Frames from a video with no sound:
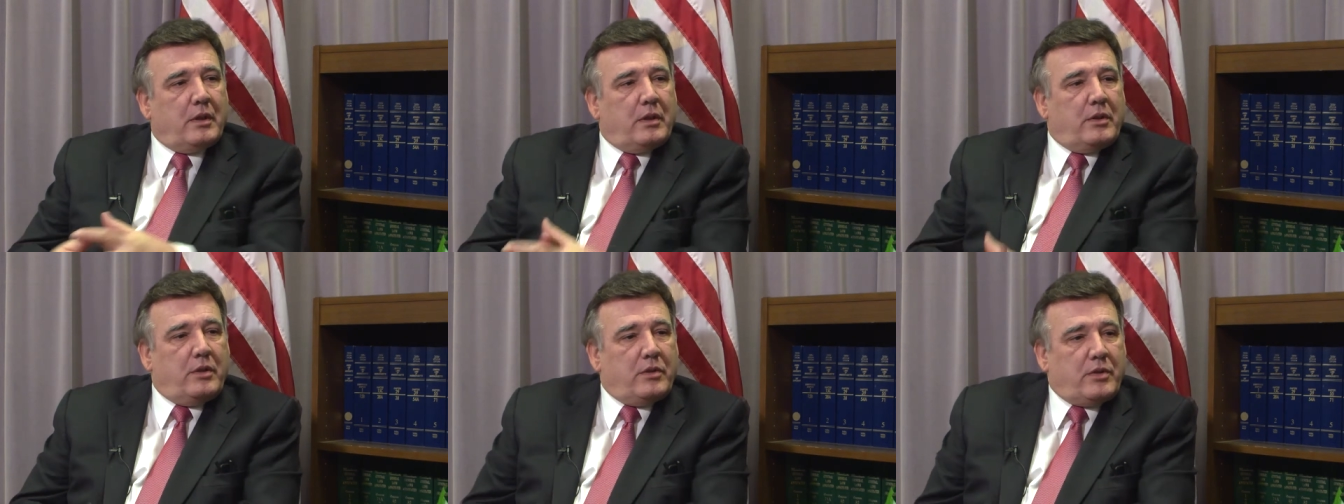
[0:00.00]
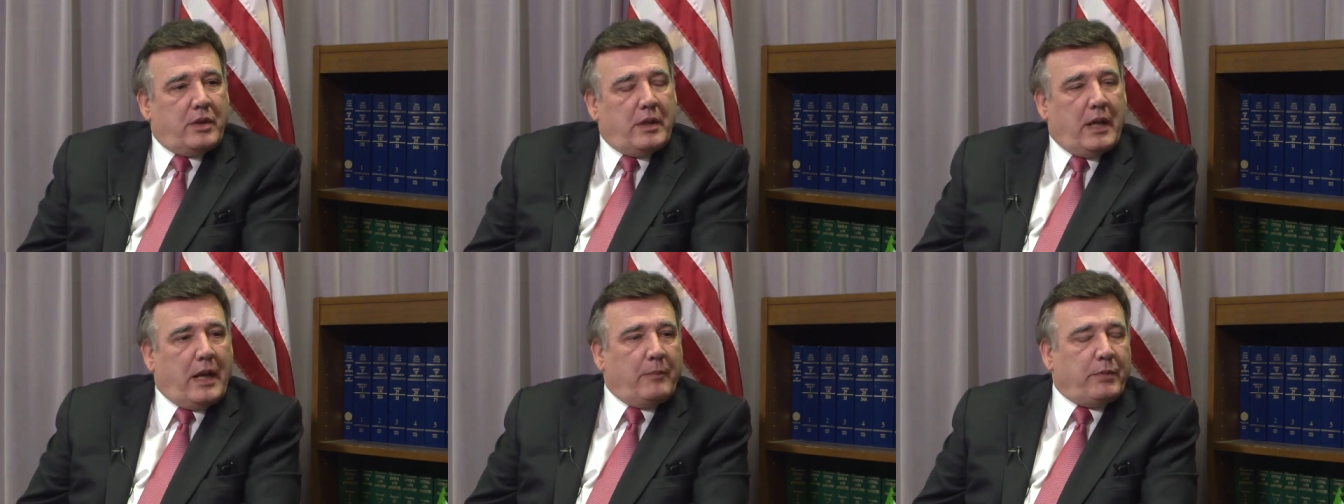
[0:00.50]
you see
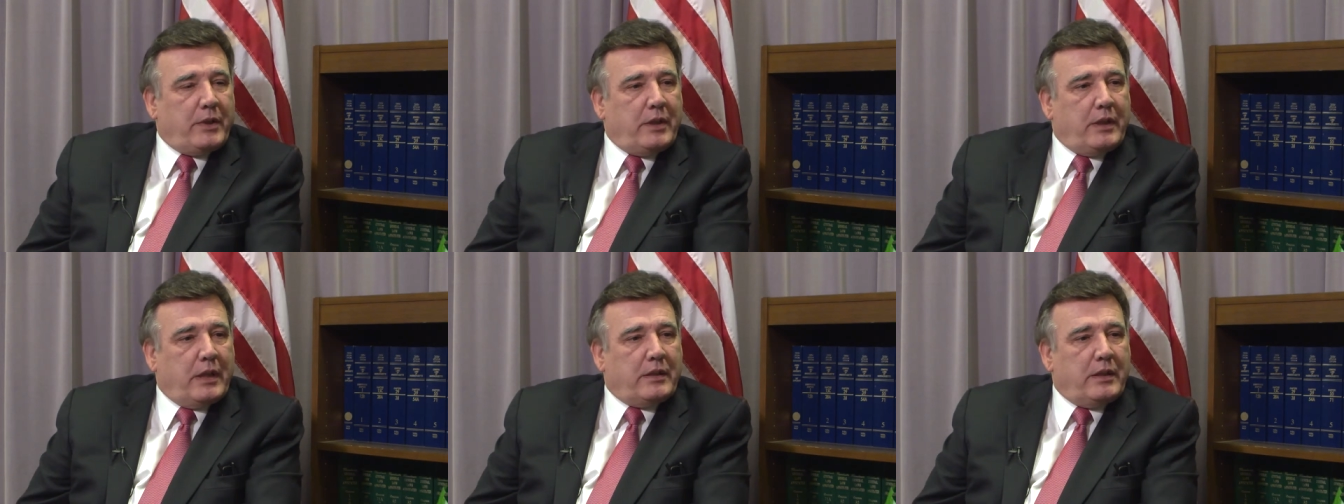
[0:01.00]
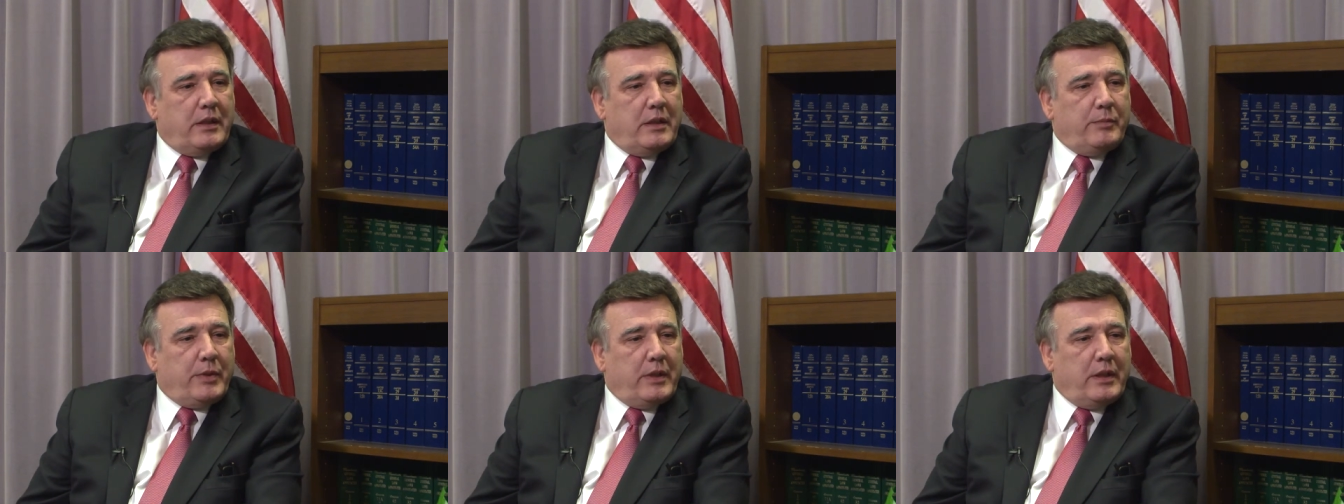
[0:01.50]
happening at
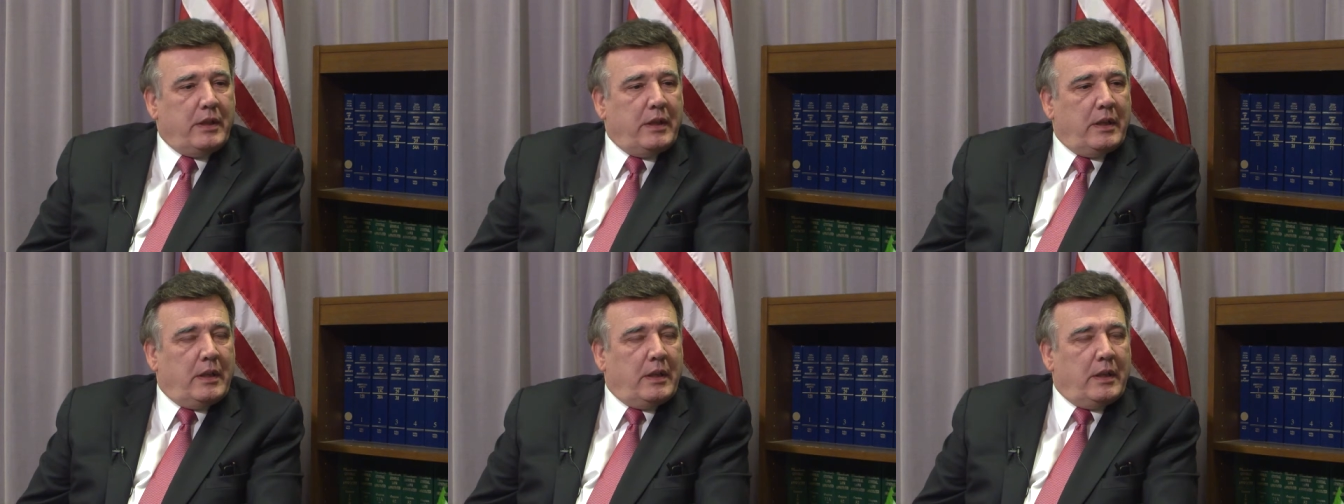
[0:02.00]
DEP,